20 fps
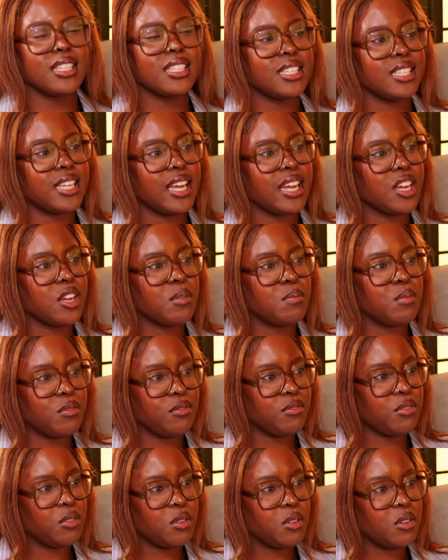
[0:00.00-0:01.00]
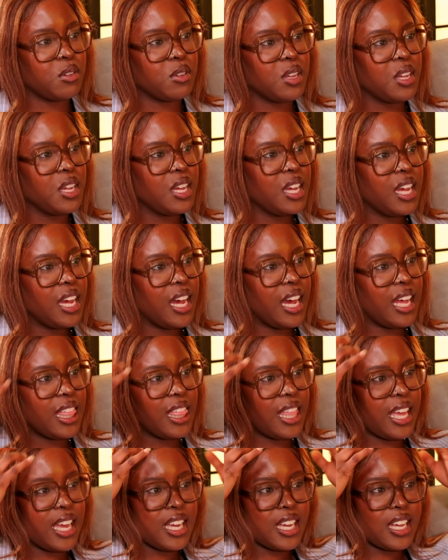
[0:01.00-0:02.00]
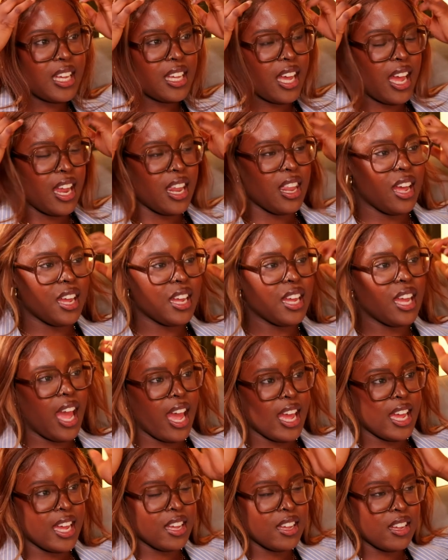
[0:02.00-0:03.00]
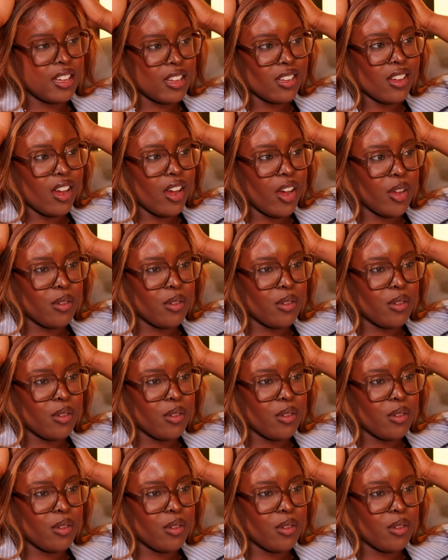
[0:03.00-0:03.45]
sync before, I think, and like getting